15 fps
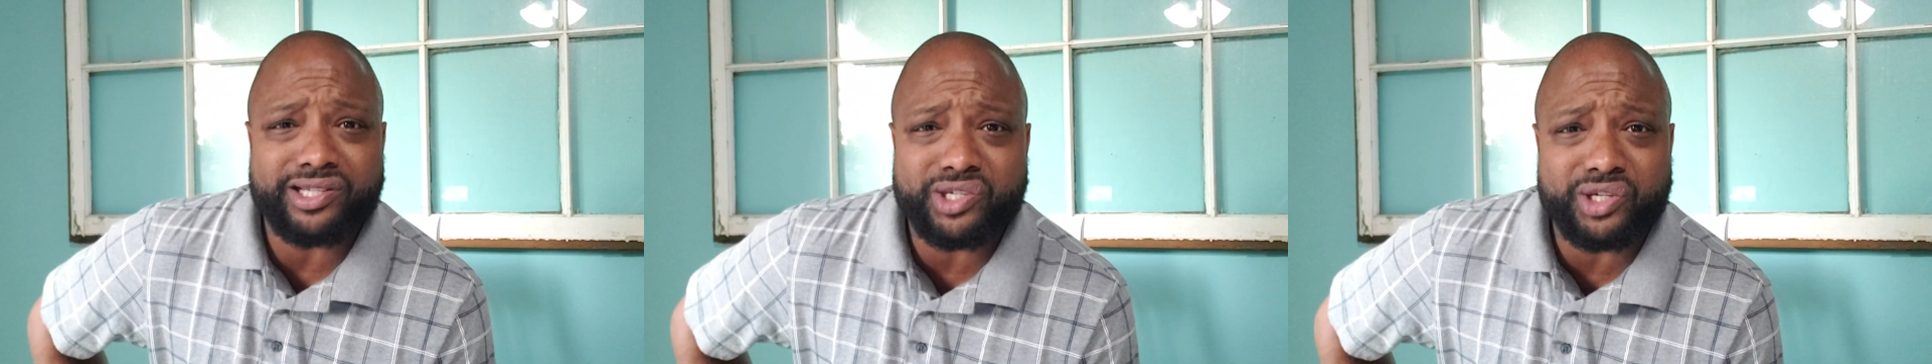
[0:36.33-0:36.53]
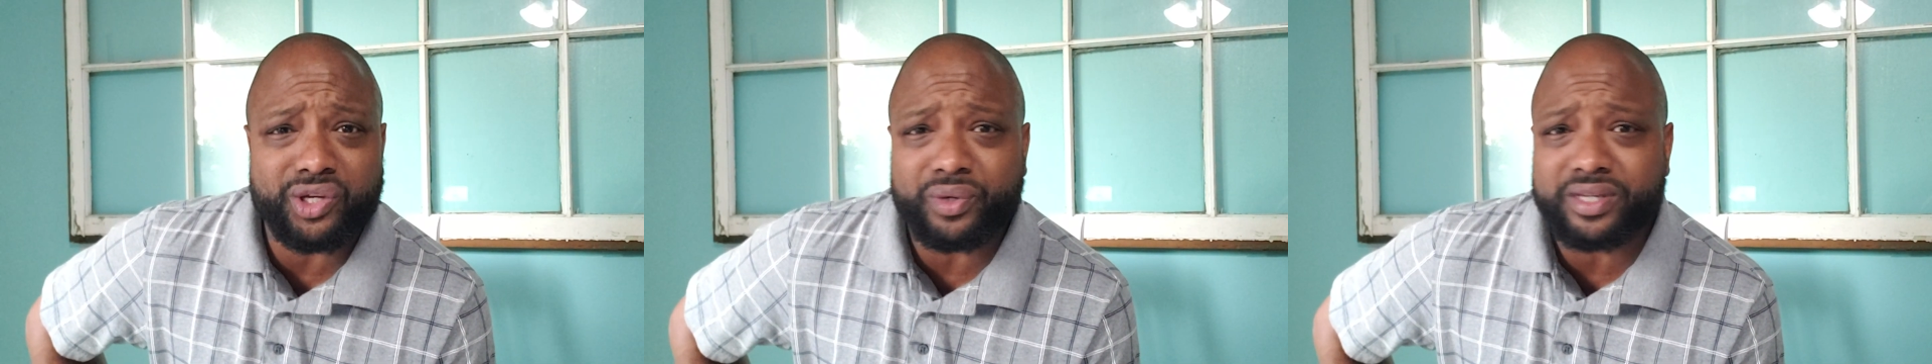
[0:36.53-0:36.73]

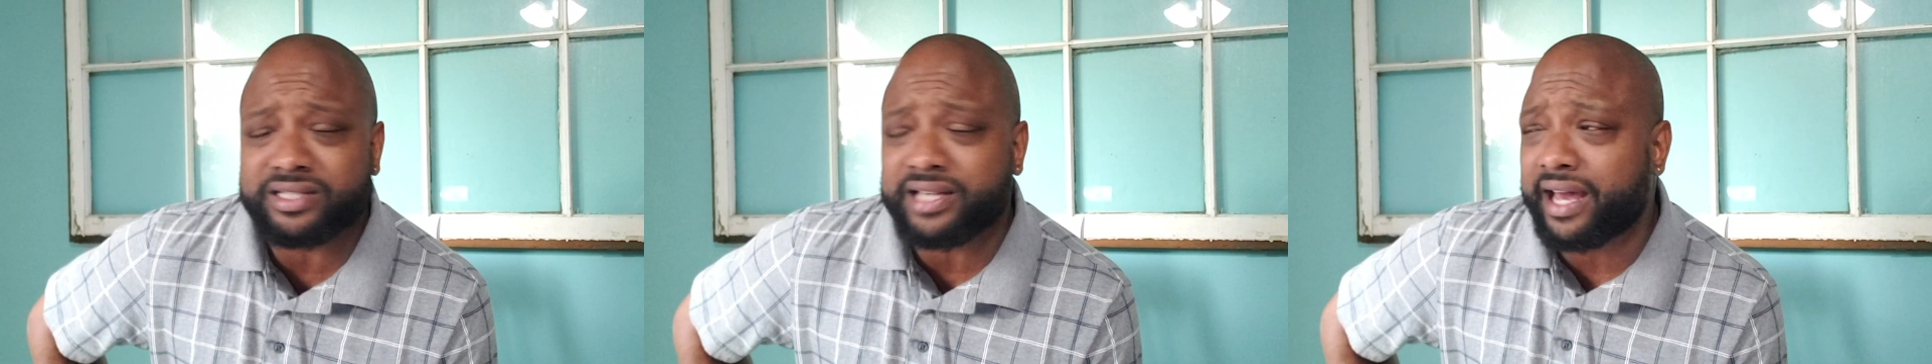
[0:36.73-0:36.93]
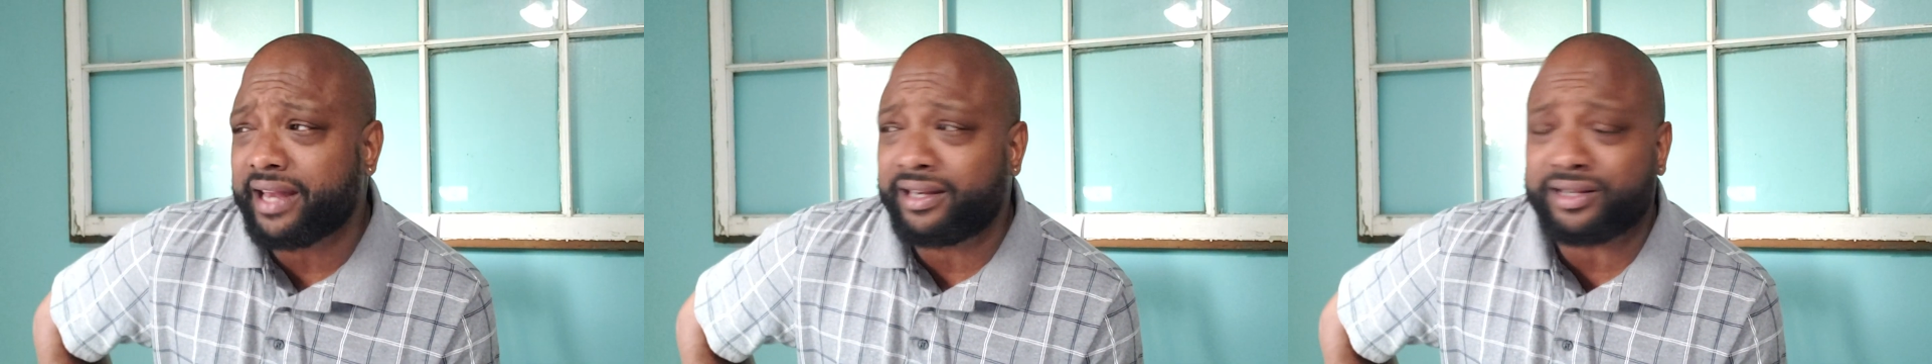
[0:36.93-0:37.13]
You know, it's
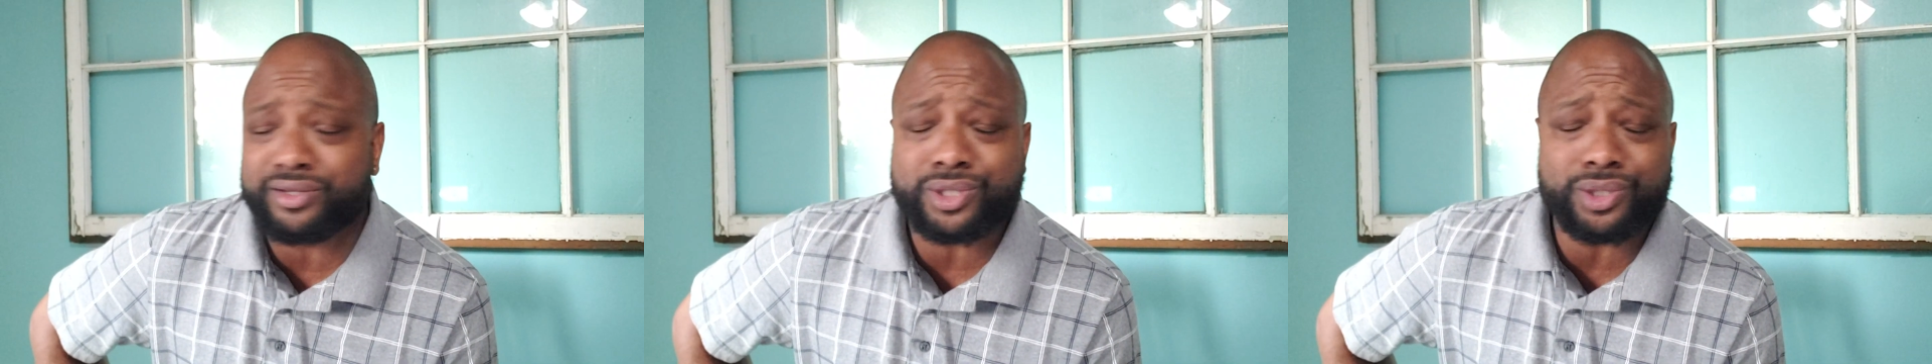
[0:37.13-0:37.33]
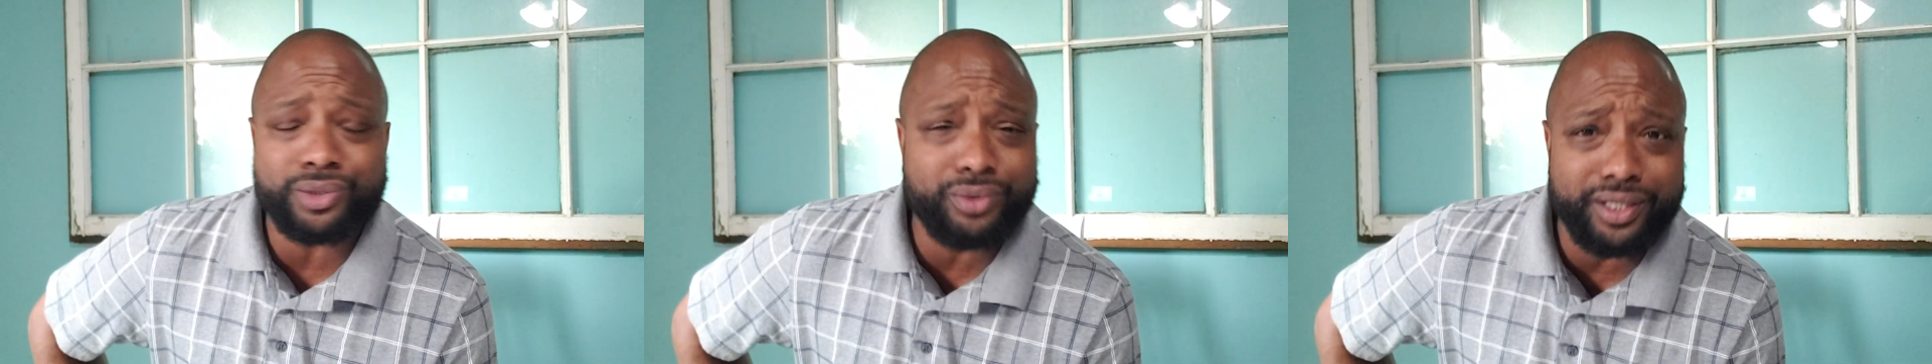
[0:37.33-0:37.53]
not in a
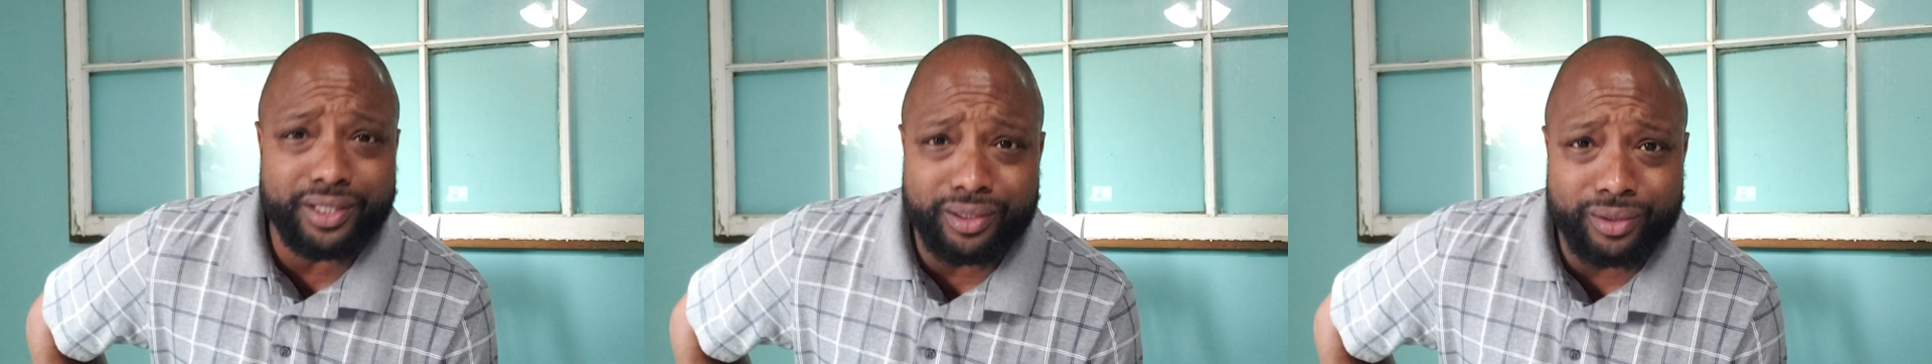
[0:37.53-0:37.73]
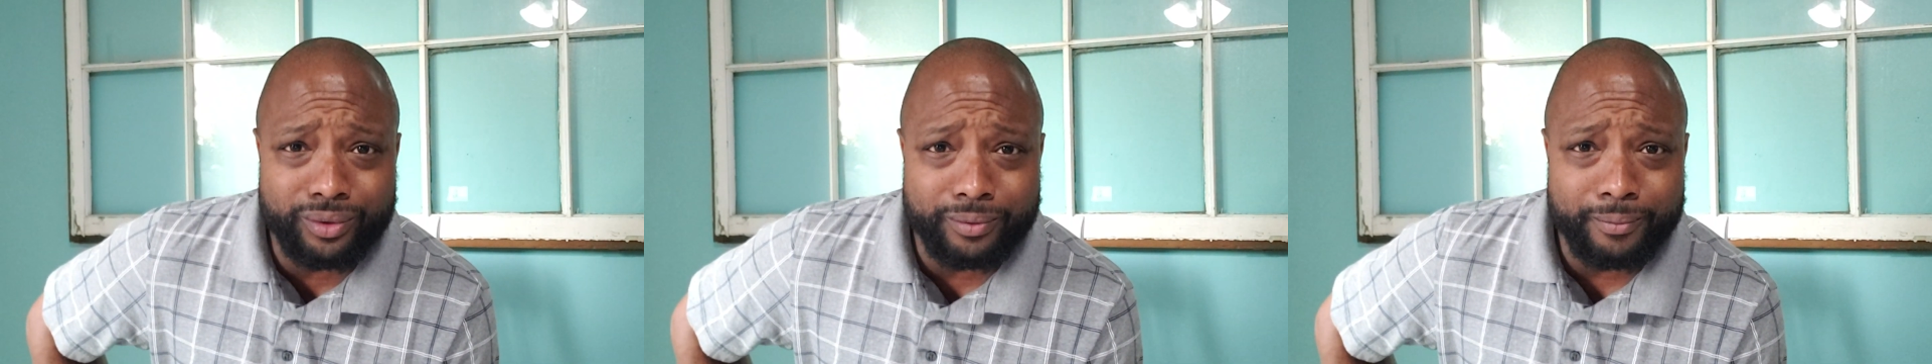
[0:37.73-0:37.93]

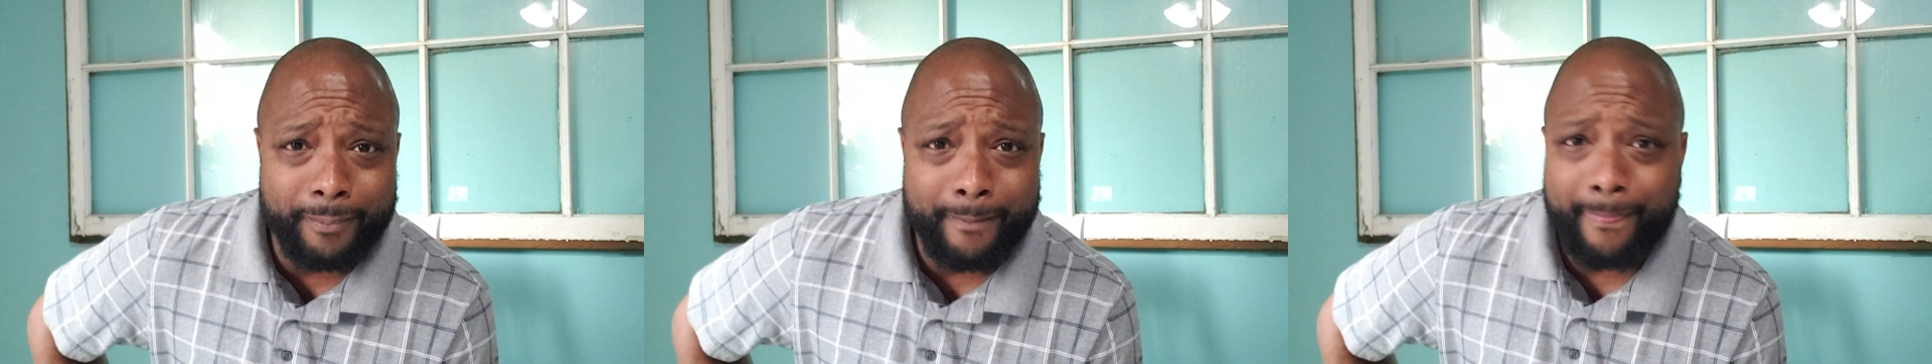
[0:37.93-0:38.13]
studio.